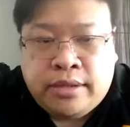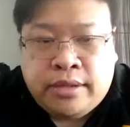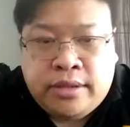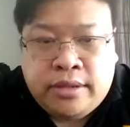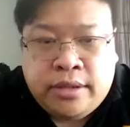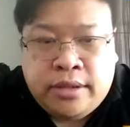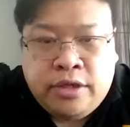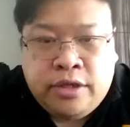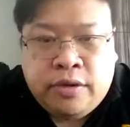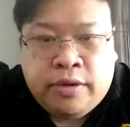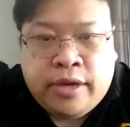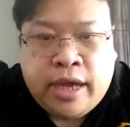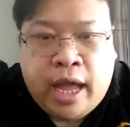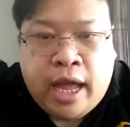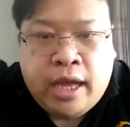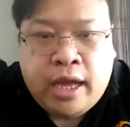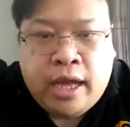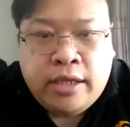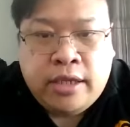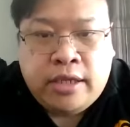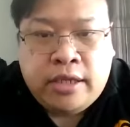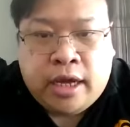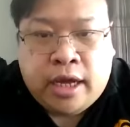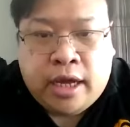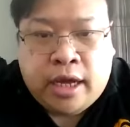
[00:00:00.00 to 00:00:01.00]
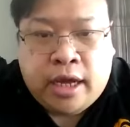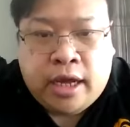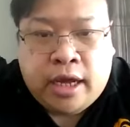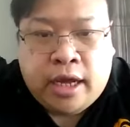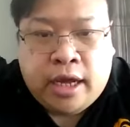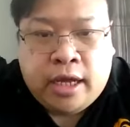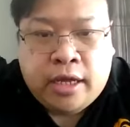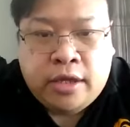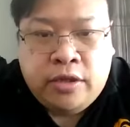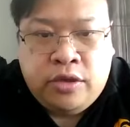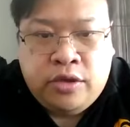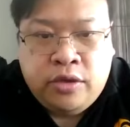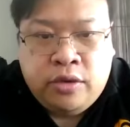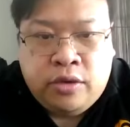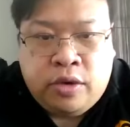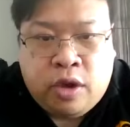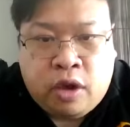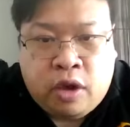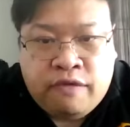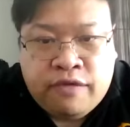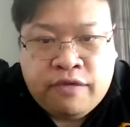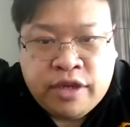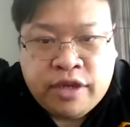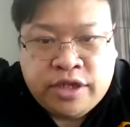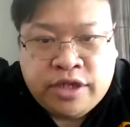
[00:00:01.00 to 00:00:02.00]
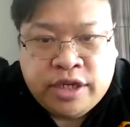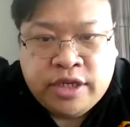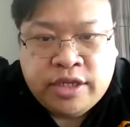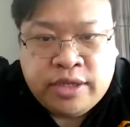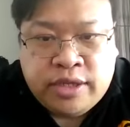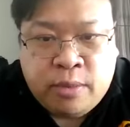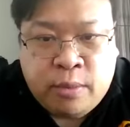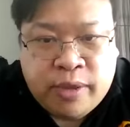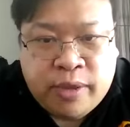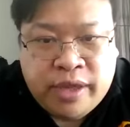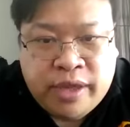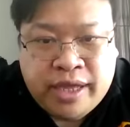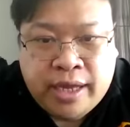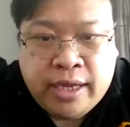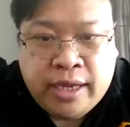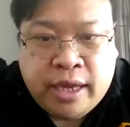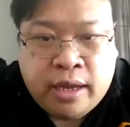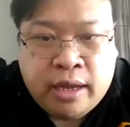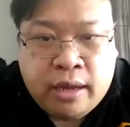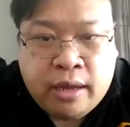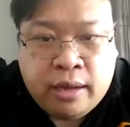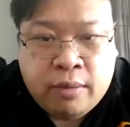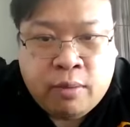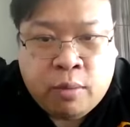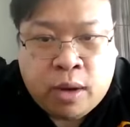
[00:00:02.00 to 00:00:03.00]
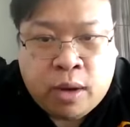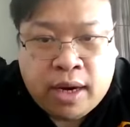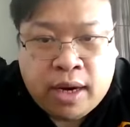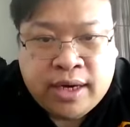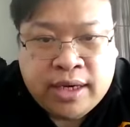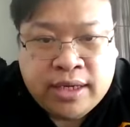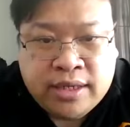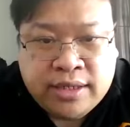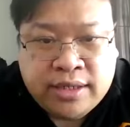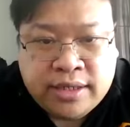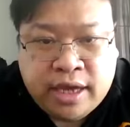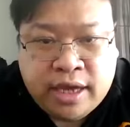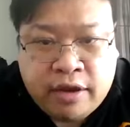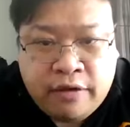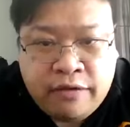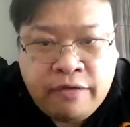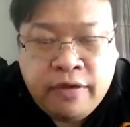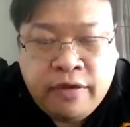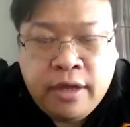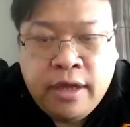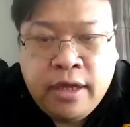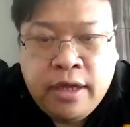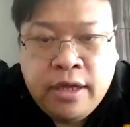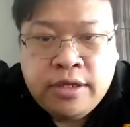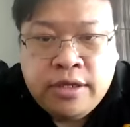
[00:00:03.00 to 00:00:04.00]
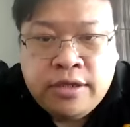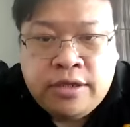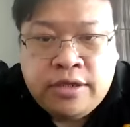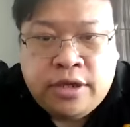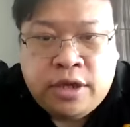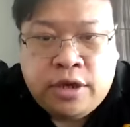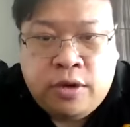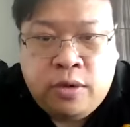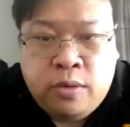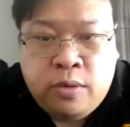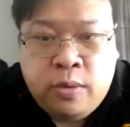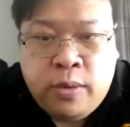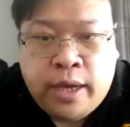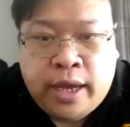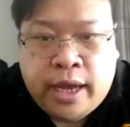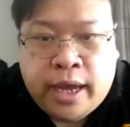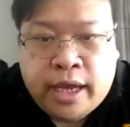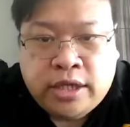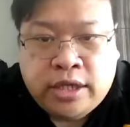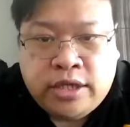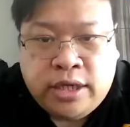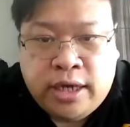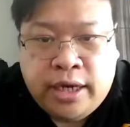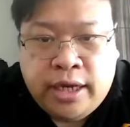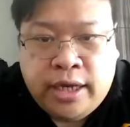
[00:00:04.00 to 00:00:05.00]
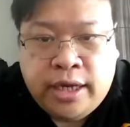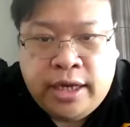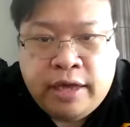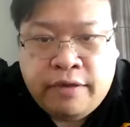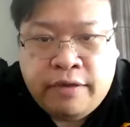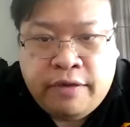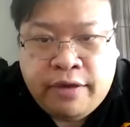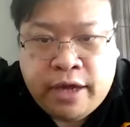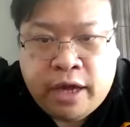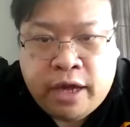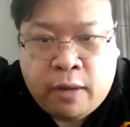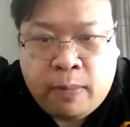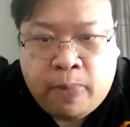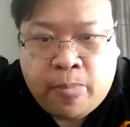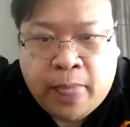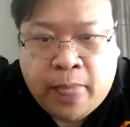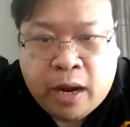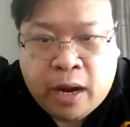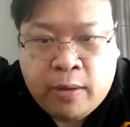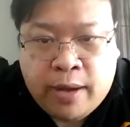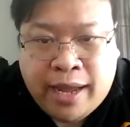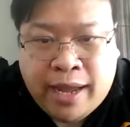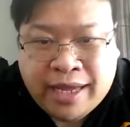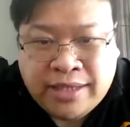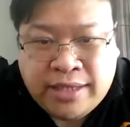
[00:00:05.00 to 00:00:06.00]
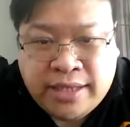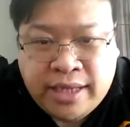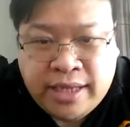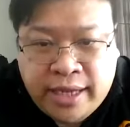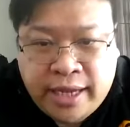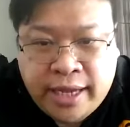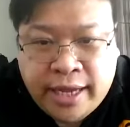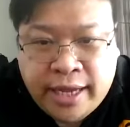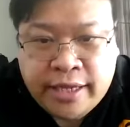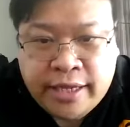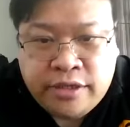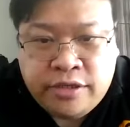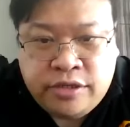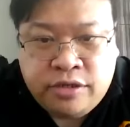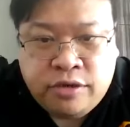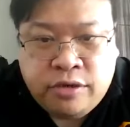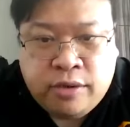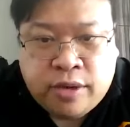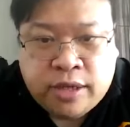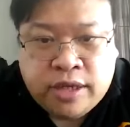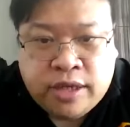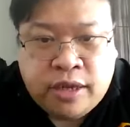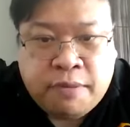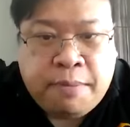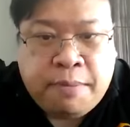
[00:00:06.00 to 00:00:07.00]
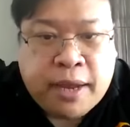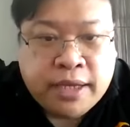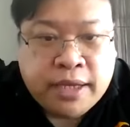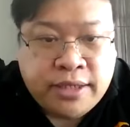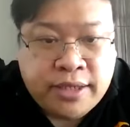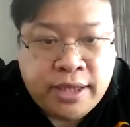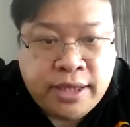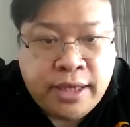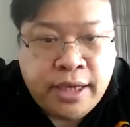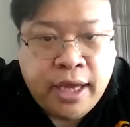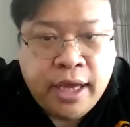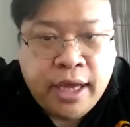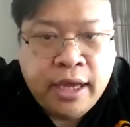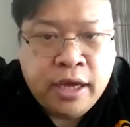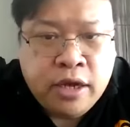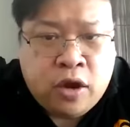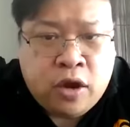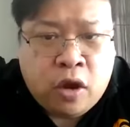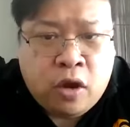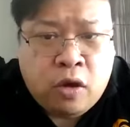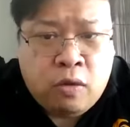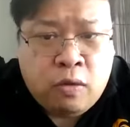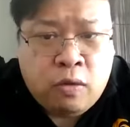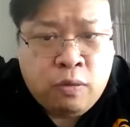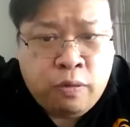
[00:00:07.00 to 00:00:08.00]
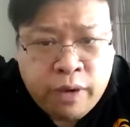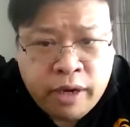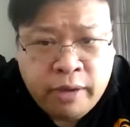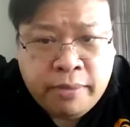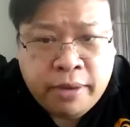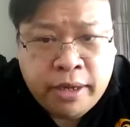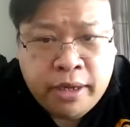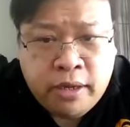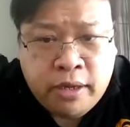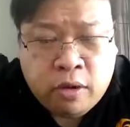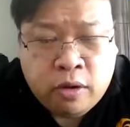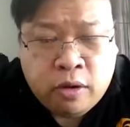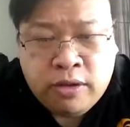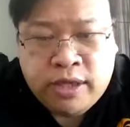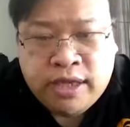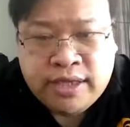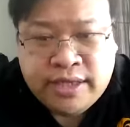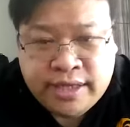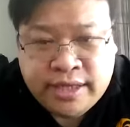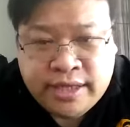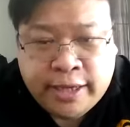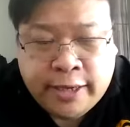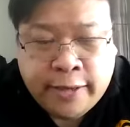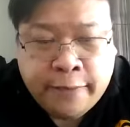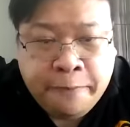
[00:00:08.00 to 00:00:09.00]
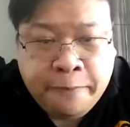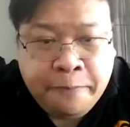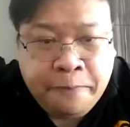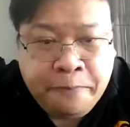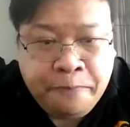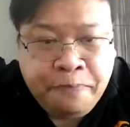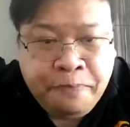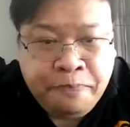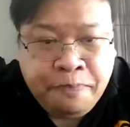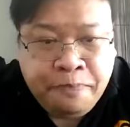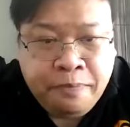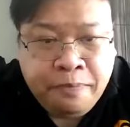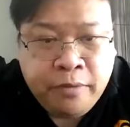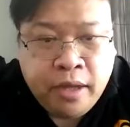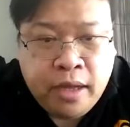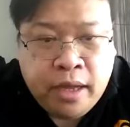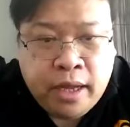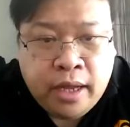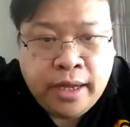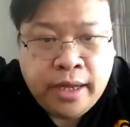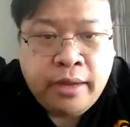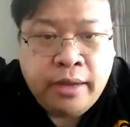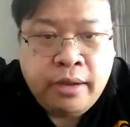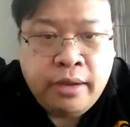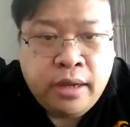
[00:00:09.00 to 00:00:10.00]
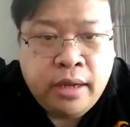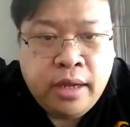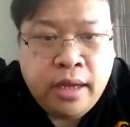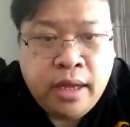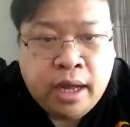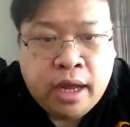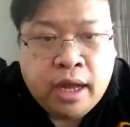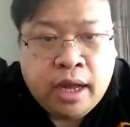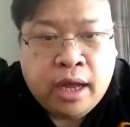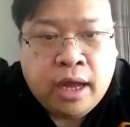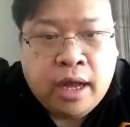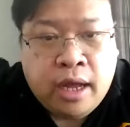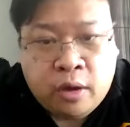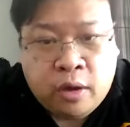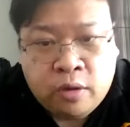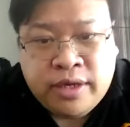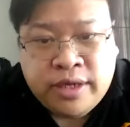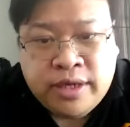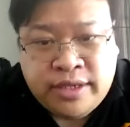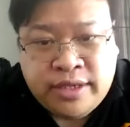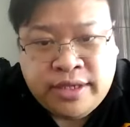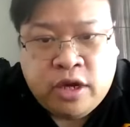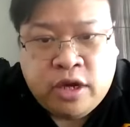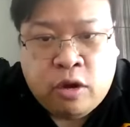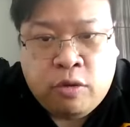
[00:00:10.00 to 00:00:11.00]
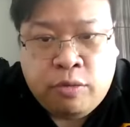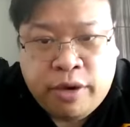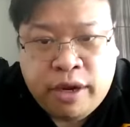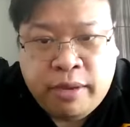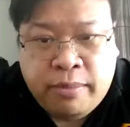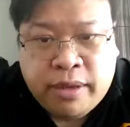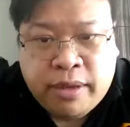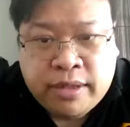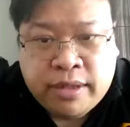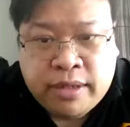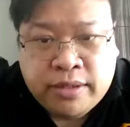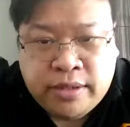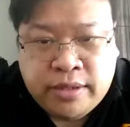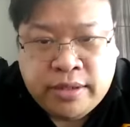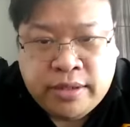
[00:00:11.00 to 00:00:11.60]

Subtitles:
You can't do conversions within the wallet itself. So we are actually giving up our SDK to a third party called Ribbon OTC. OTC called Ribbons.